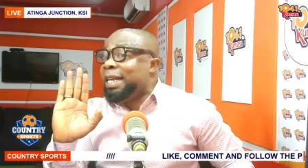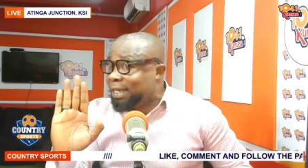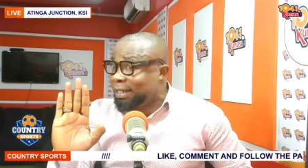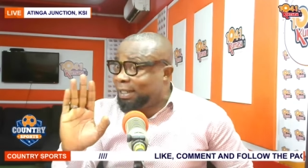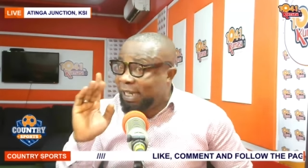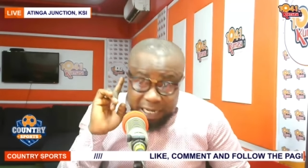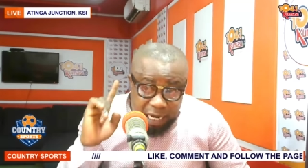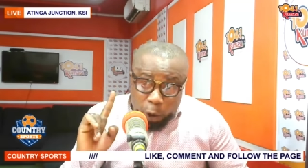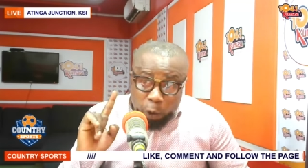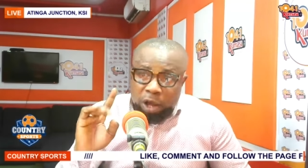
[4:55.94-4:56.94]
league. Yeah.
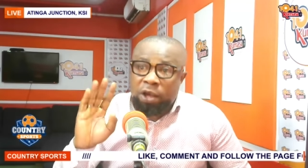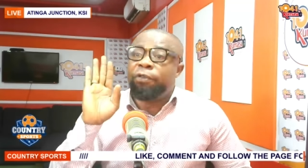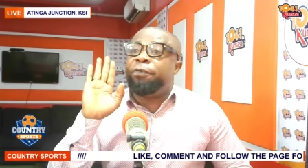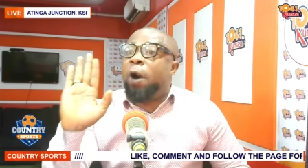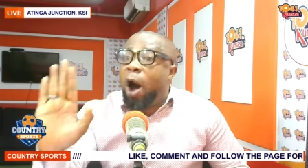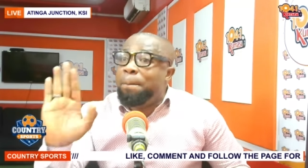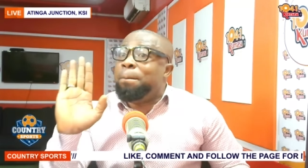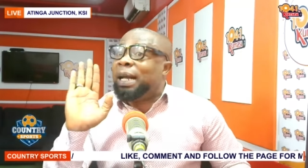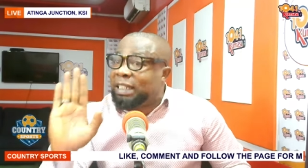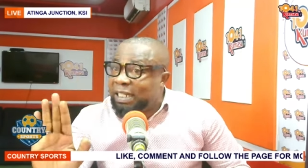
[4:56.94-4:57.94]
Tienye, mm. four
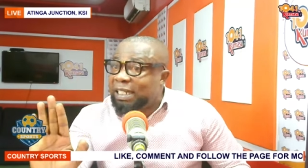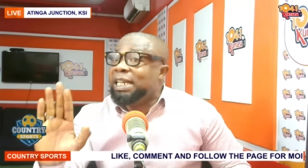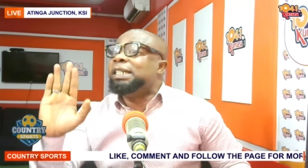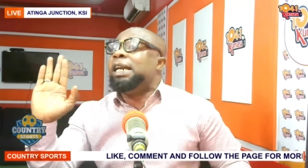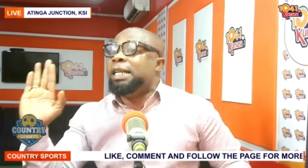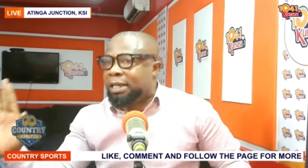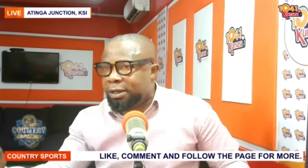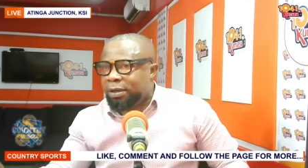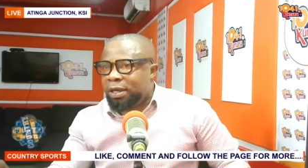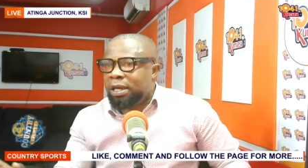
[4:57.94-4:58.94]
matches in the league.
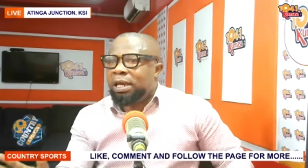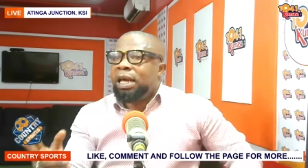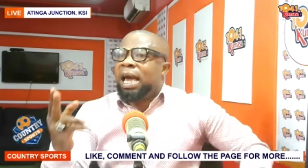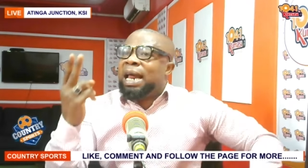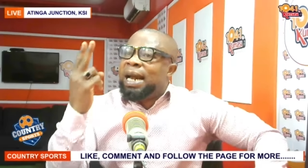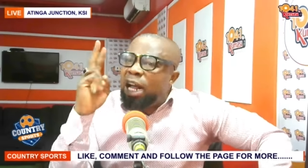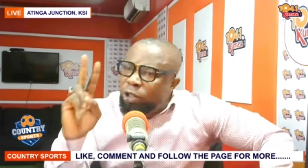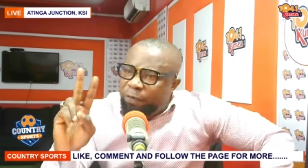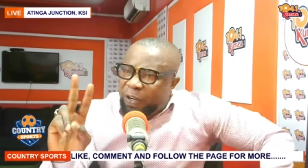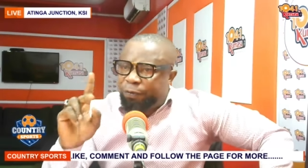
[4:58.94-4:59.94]
Yeah. And
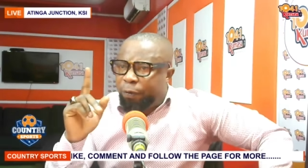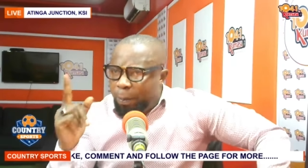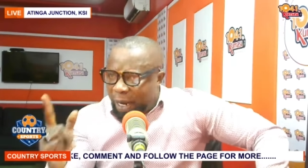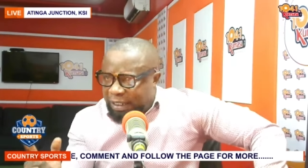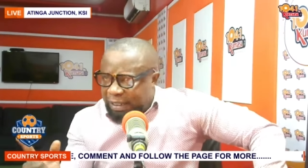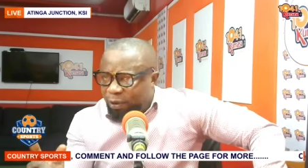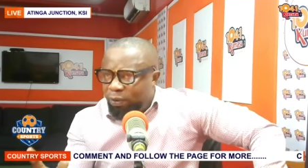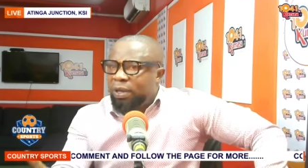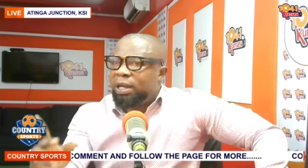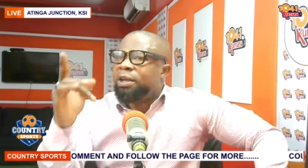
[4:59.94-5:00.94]
out of these four matches, you know,
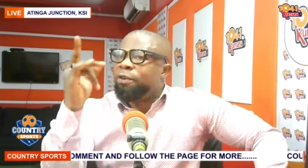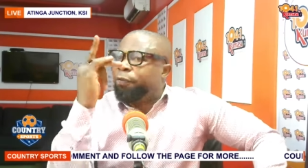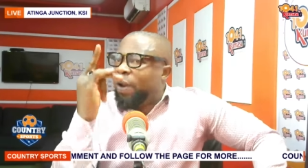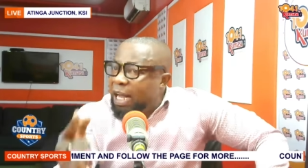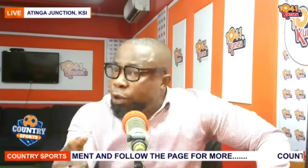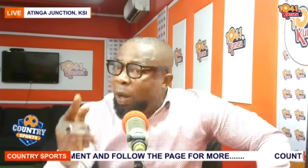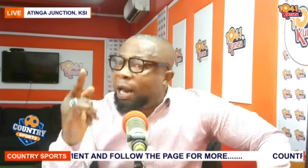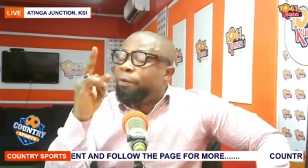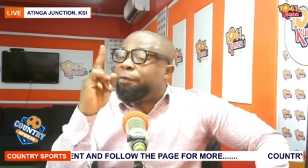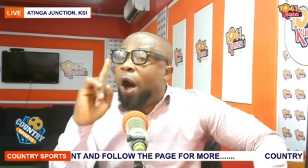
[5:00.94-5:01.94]
mm-hmm. first
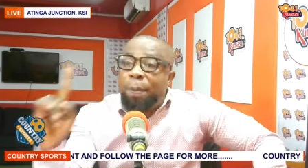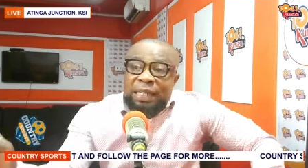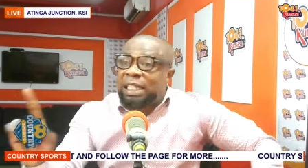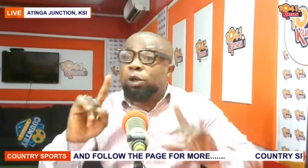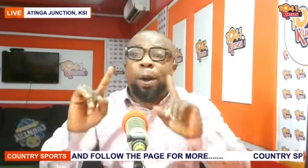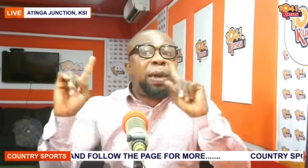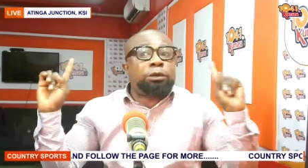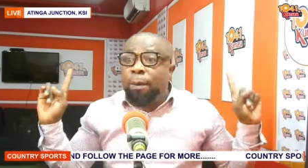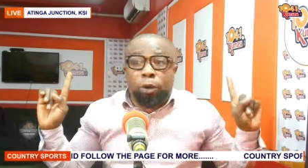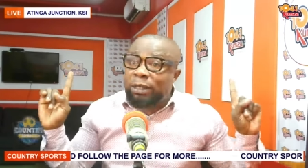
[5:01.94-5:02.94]
one, four matches will be
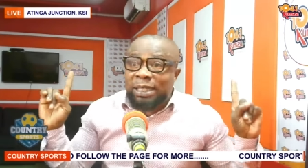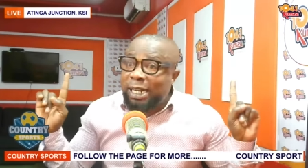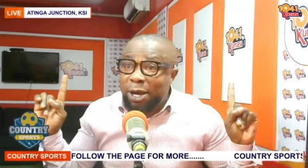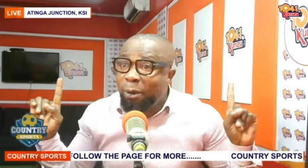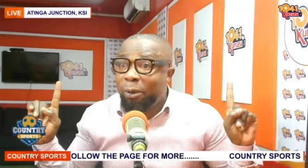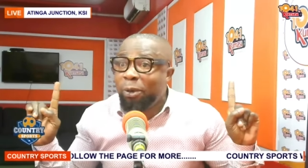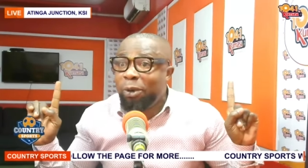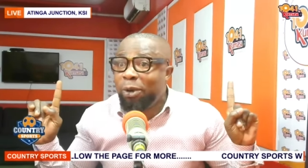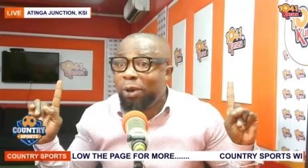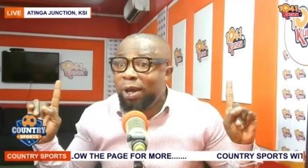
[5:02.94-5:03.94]
as someone consider.
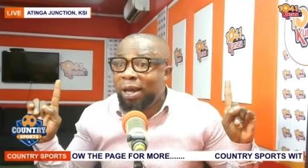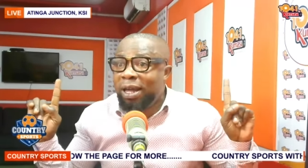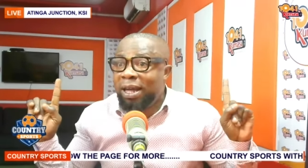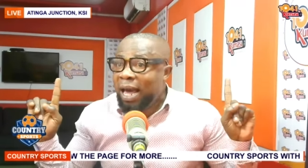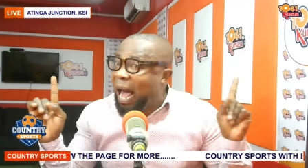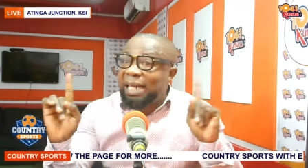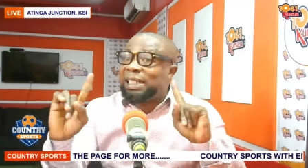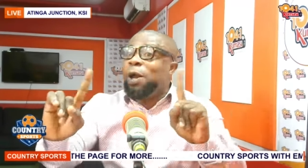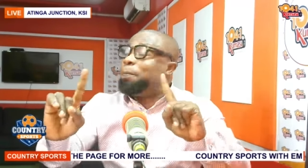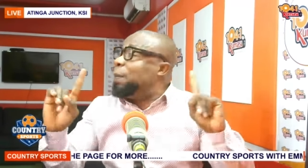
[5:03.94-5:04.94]
Has
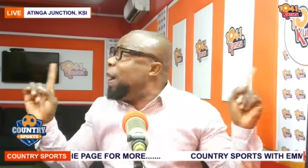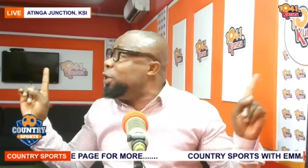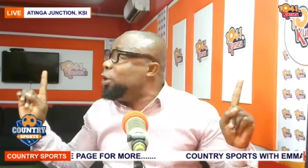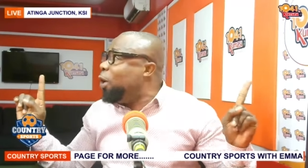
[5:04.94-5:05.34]
the problem, you